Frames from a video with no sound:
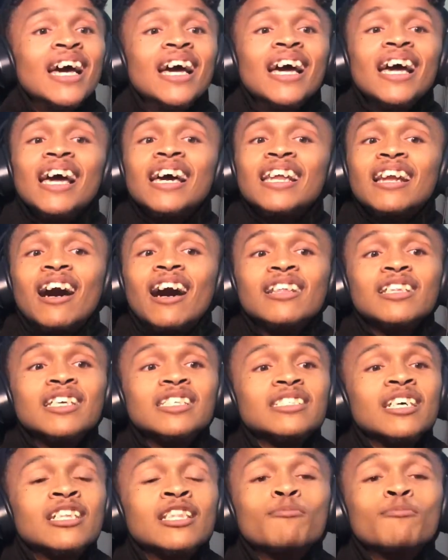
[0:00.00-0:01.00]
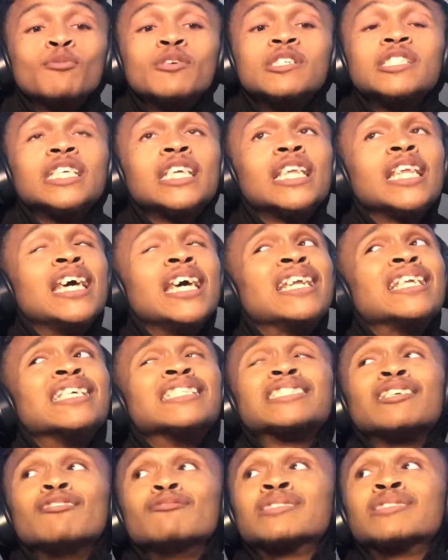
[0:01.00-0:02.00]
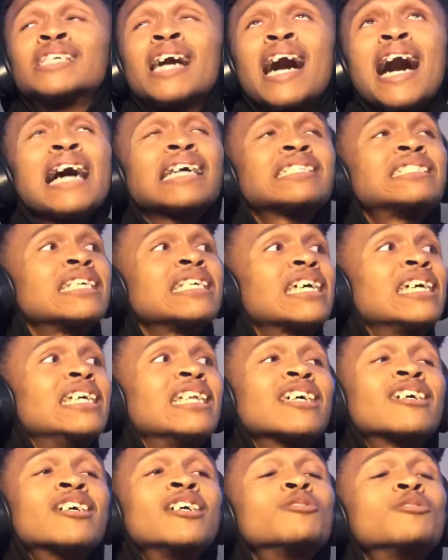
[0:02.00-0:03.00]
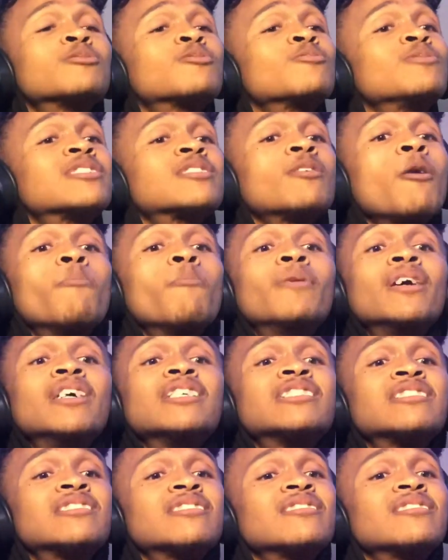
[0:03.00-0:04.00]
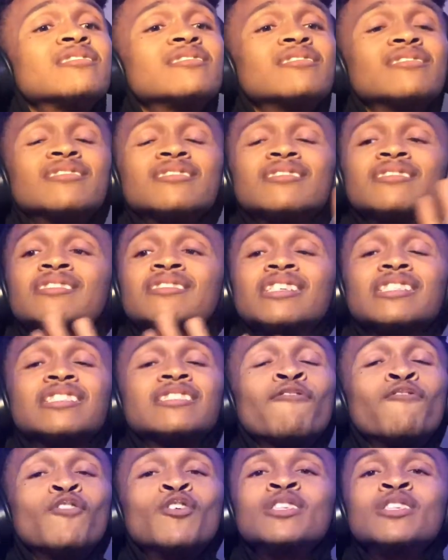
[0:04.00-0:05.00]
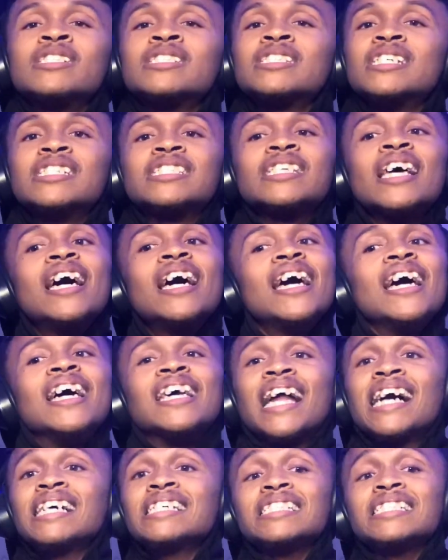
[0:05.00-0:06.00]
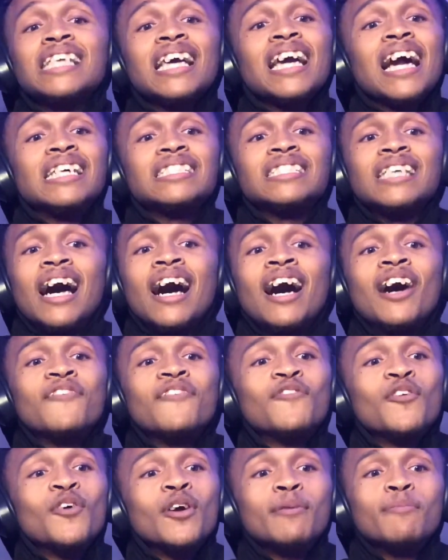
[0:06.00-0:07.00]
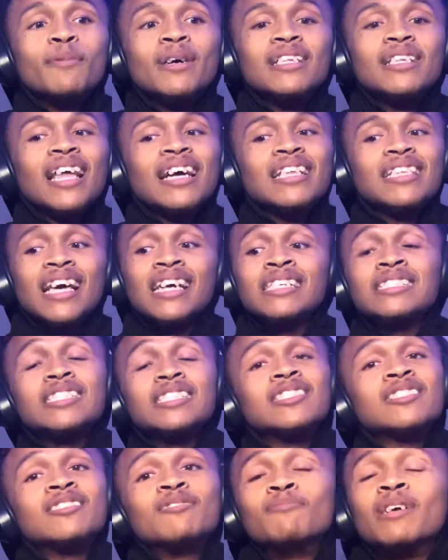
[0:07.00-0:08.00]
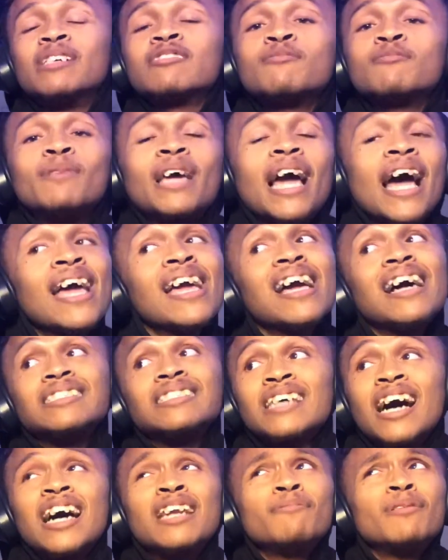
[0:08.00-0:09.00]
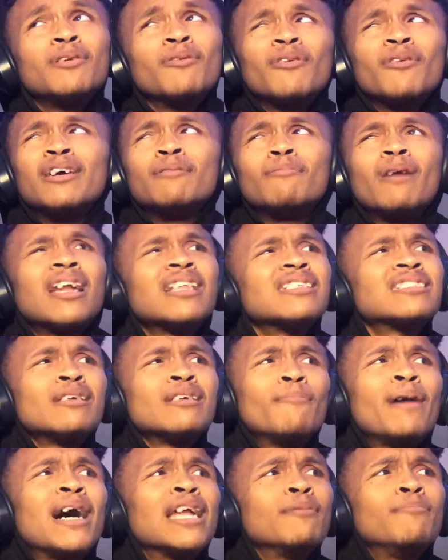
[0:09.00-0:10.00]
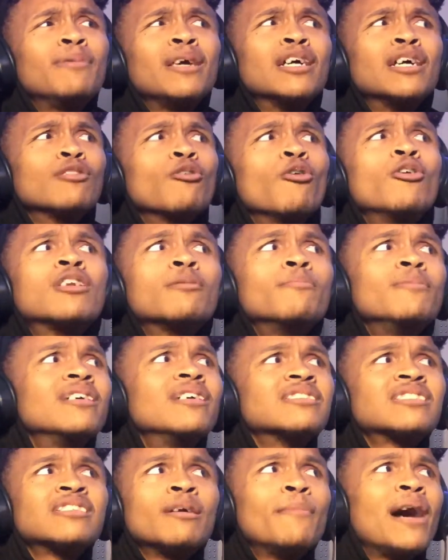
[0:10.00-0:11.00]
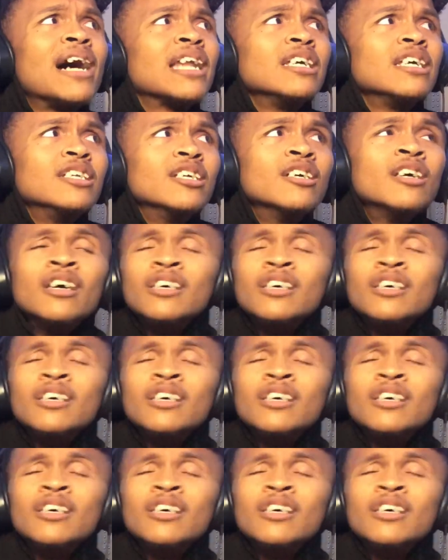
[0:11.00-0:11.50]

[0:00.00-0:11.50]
and all this other bullshit and, and it's so toxic and it comes with so much just foolishness and I just ain't got time for it bro like that's just too much for me I ain't got time to be worried about if somebody being loyal to me or somebody